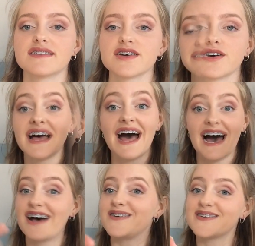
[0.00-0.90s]
So,
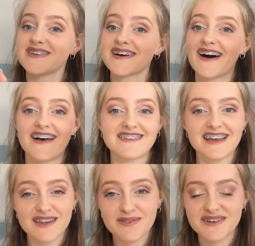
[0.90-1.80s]
and also, guys,
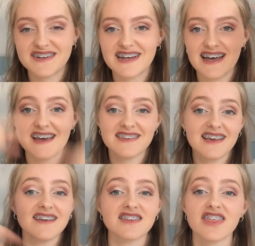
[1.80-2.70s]
guess what today is?
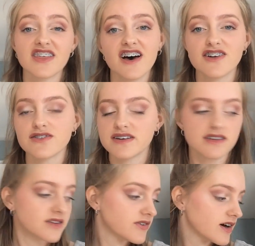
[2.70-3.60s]
It is the 3rd.
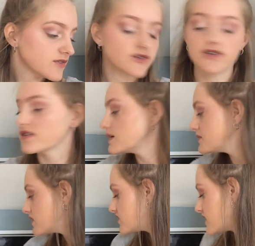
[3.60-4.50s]
Is it the 3rd of August? Let
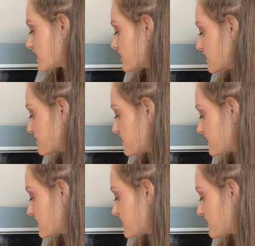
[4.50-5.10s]
me just check. I will